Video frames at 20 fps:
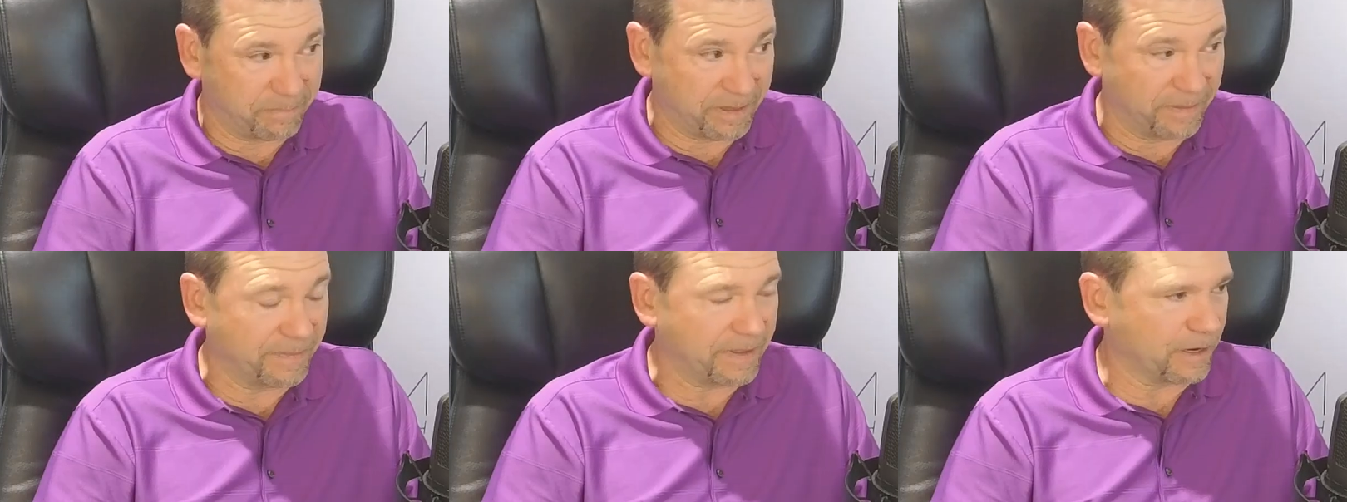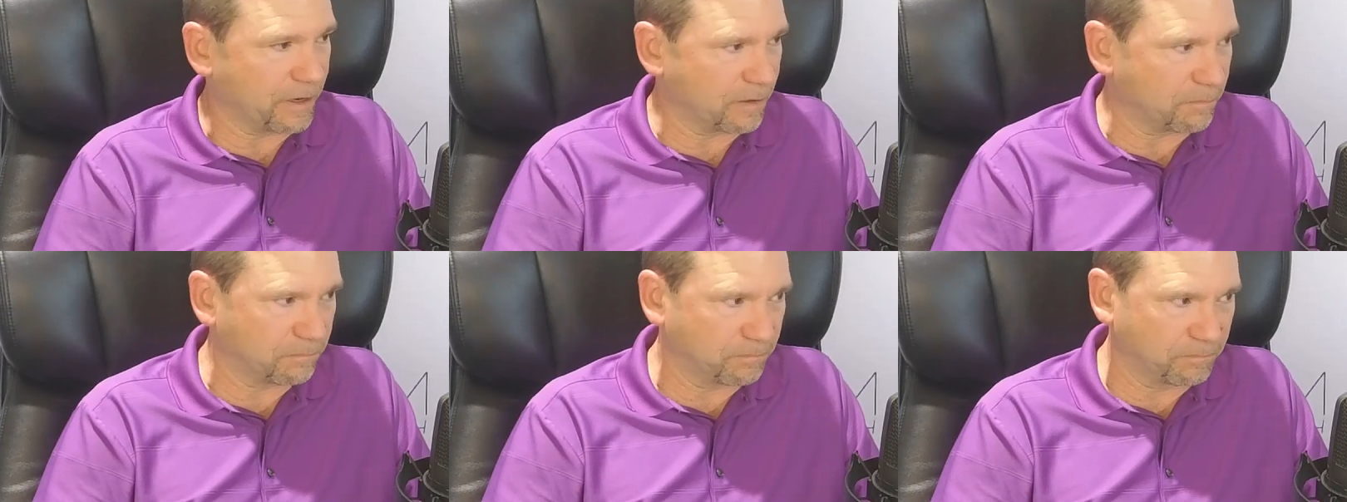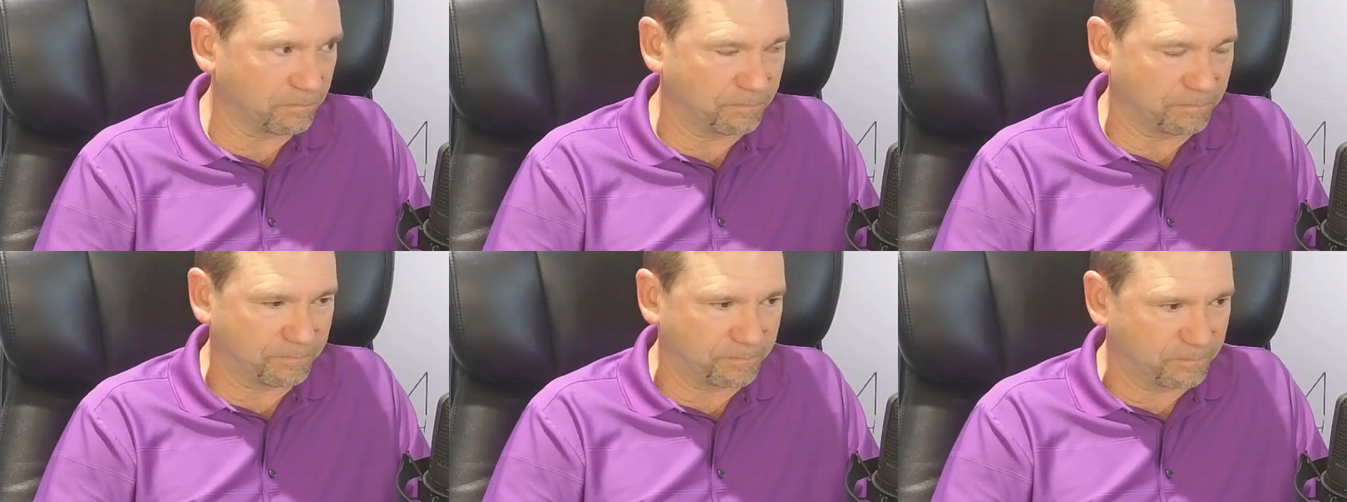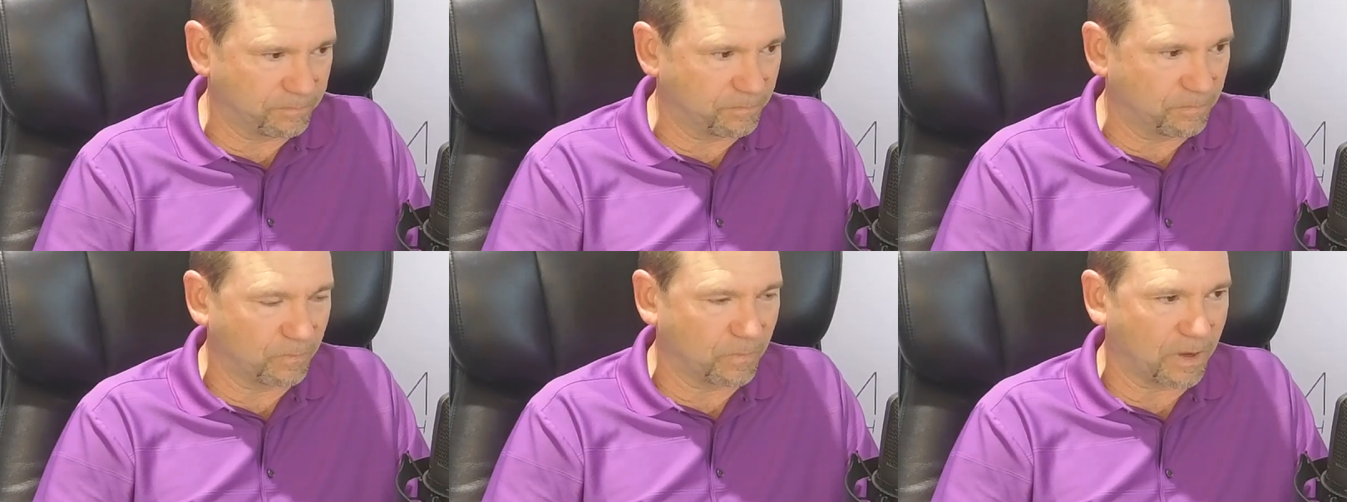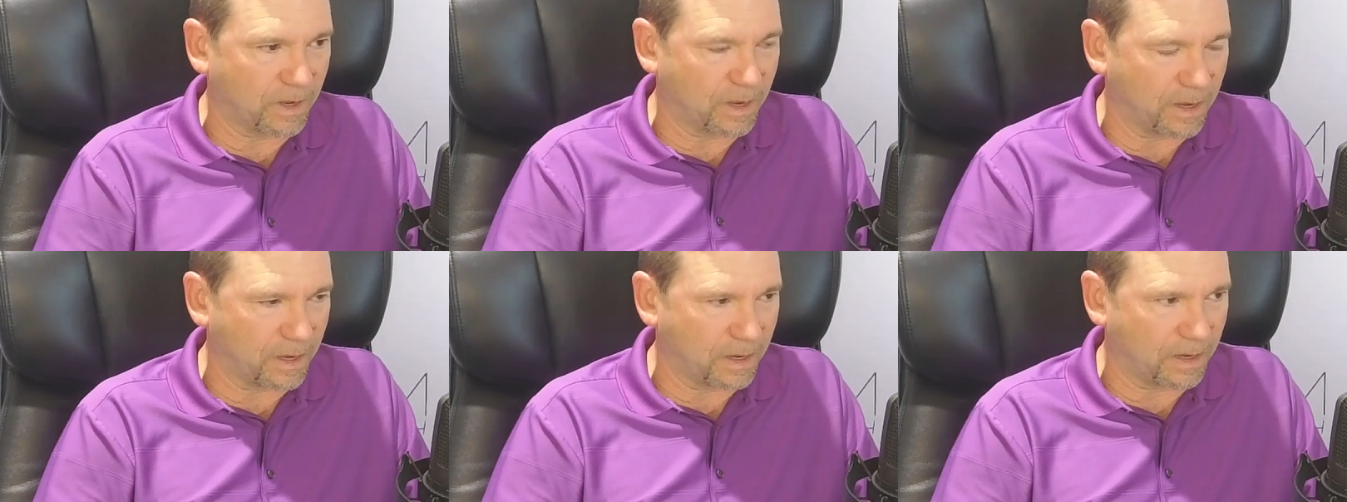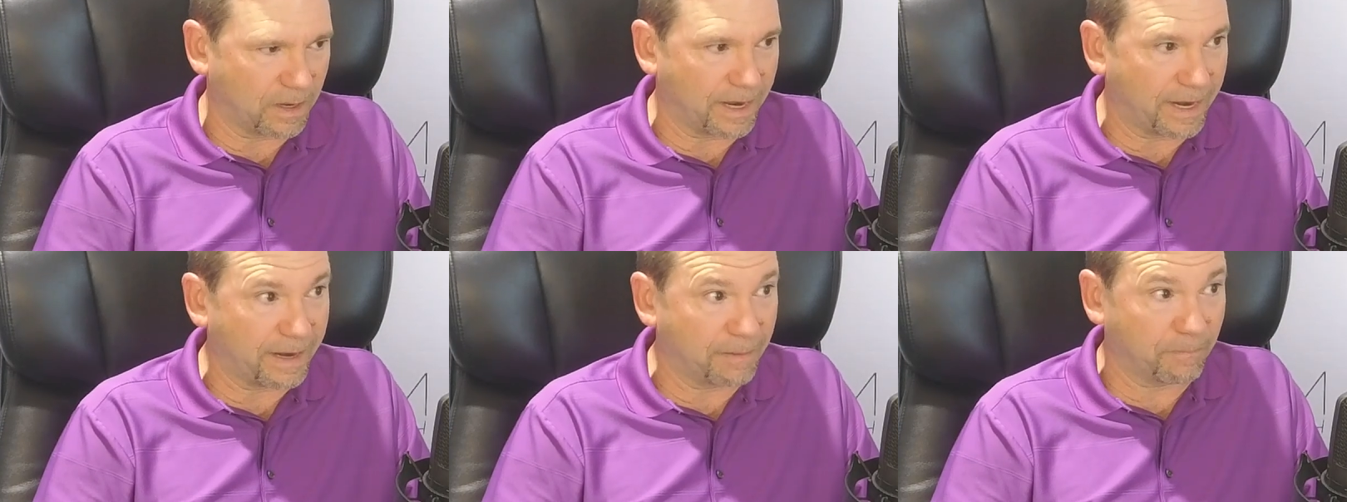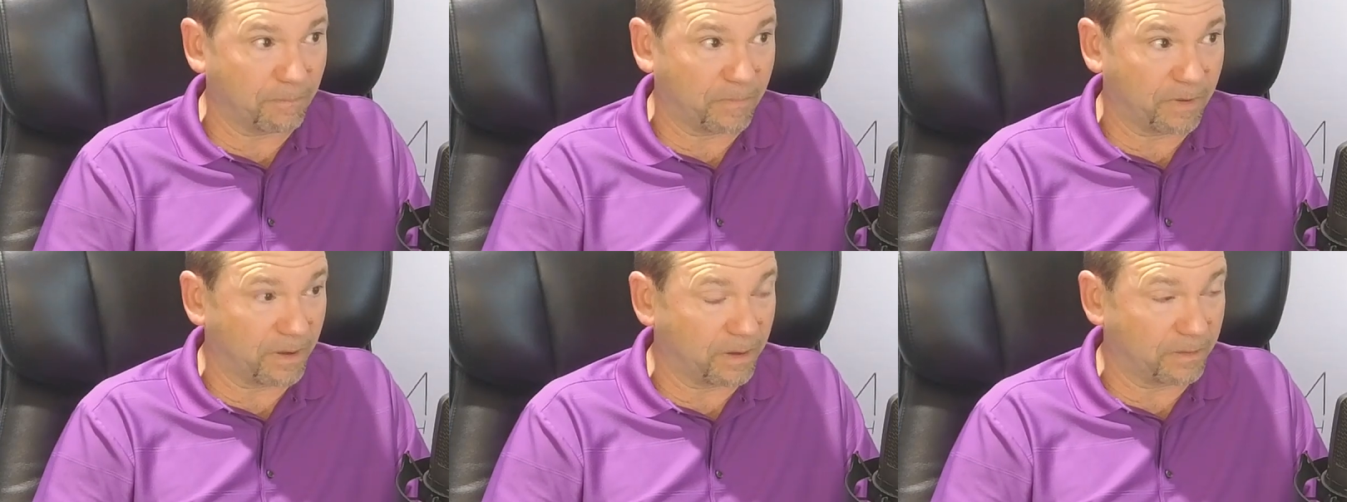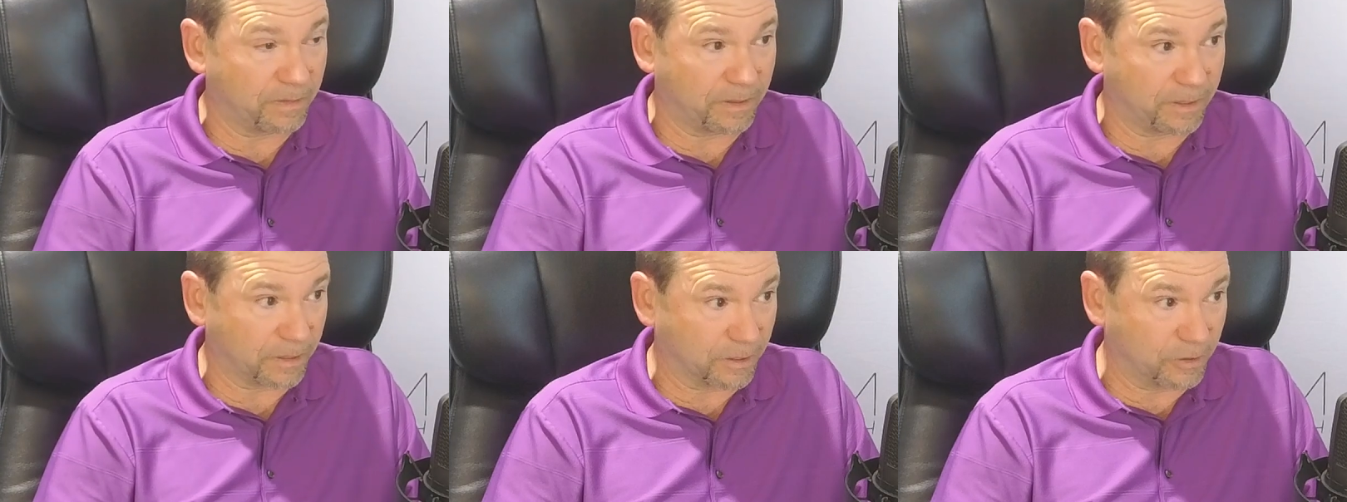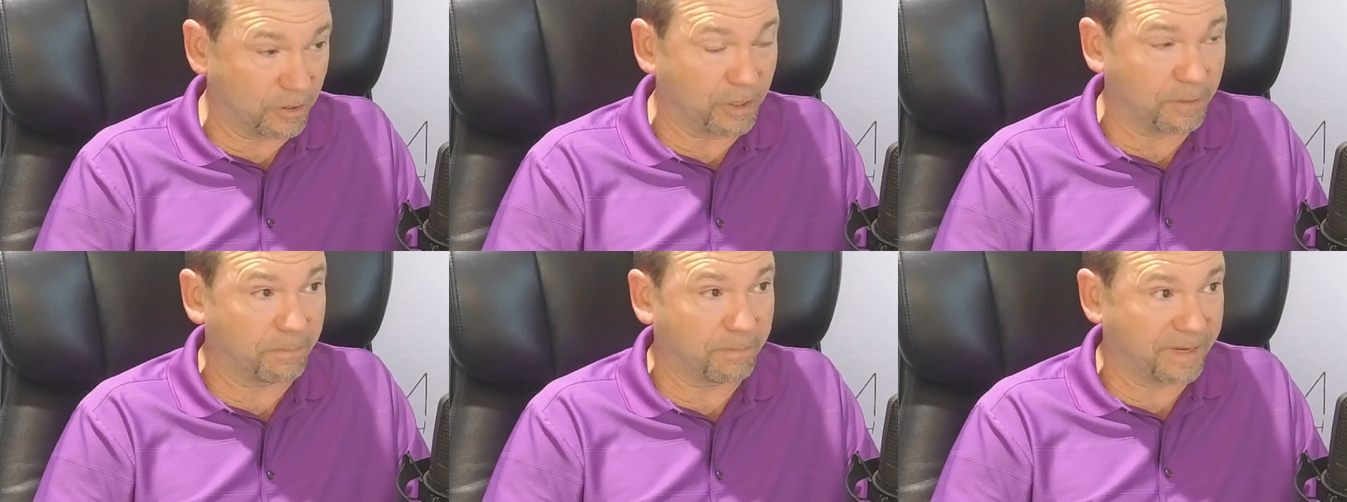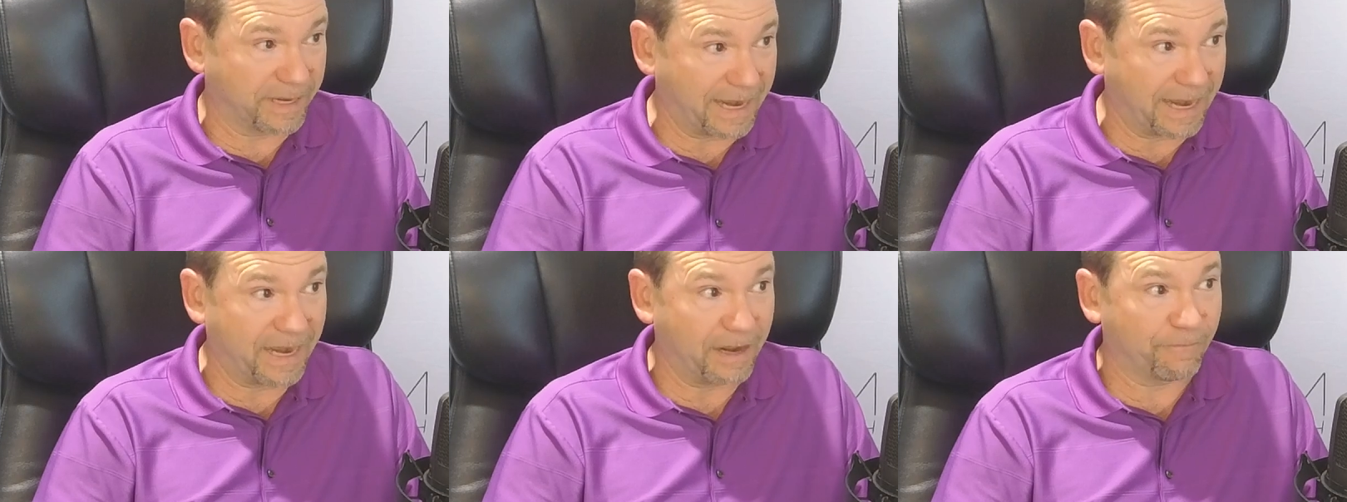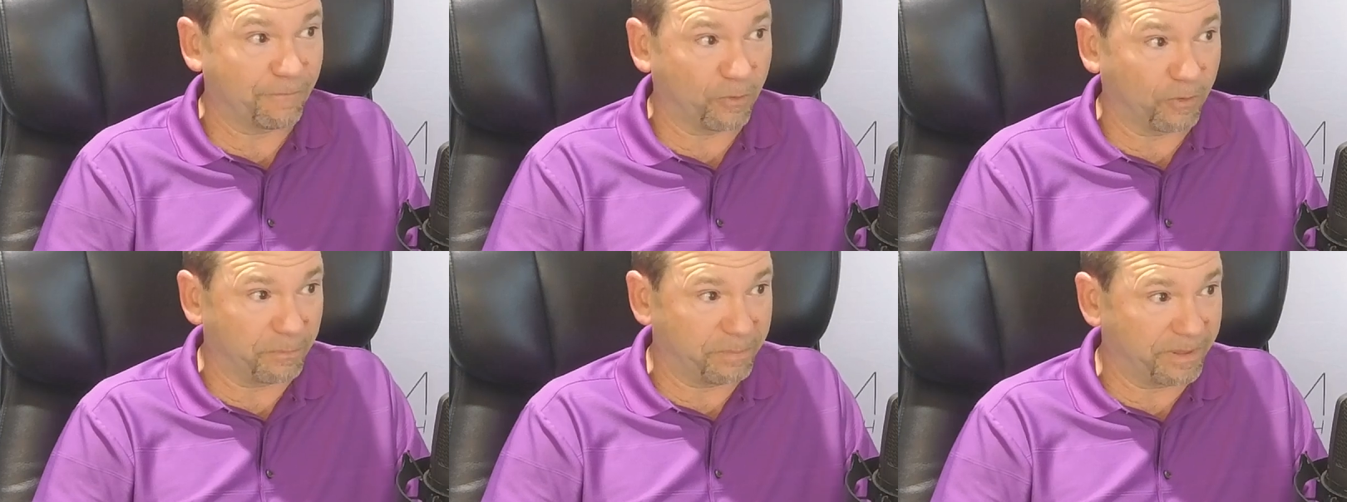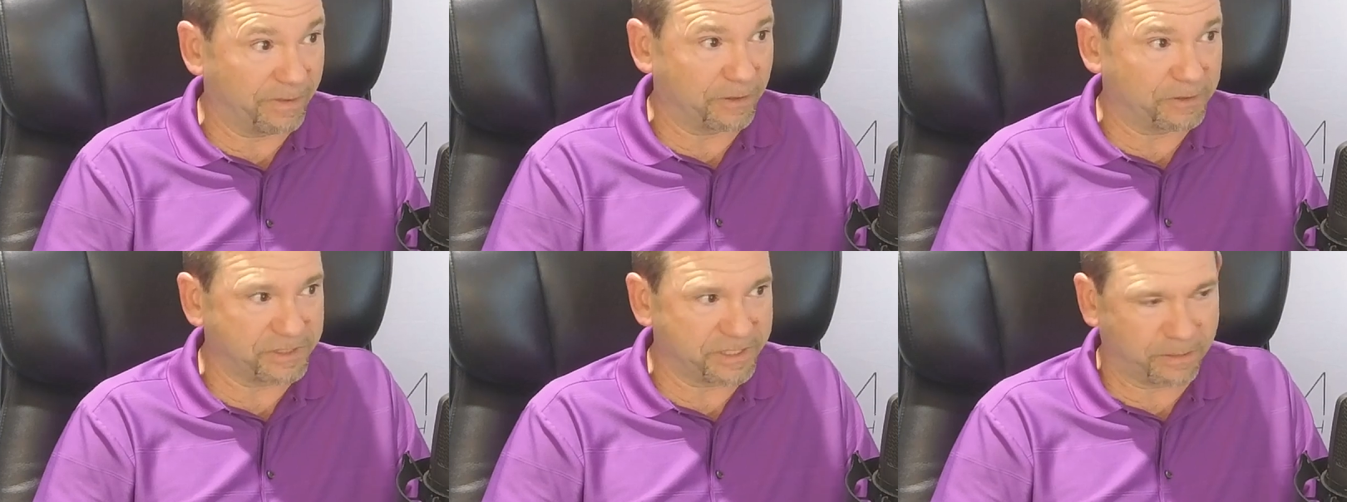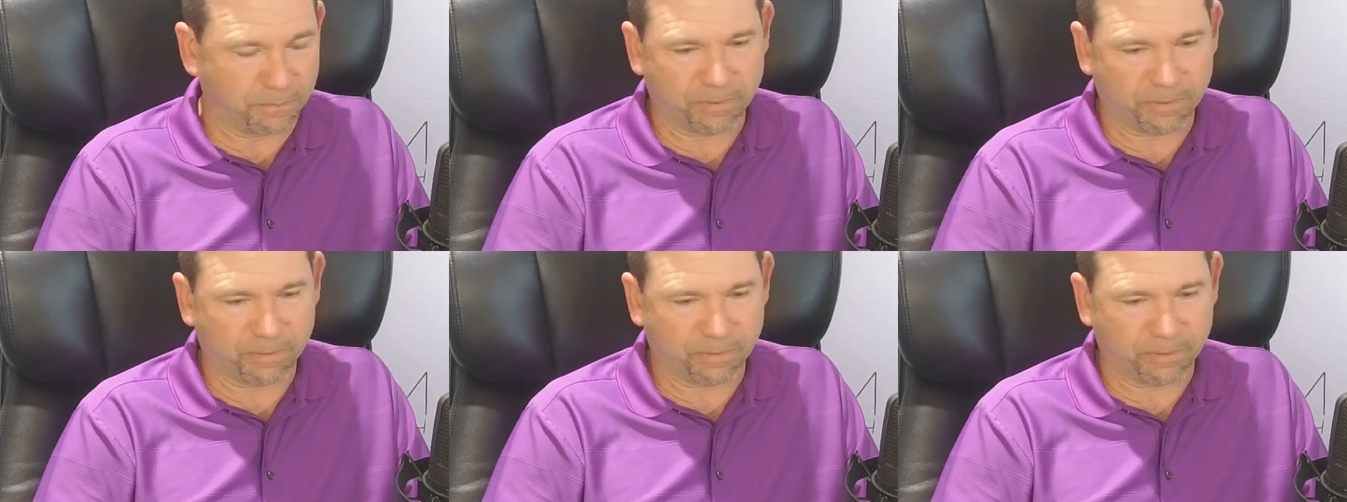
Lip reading: been there, a good big handful have been there 10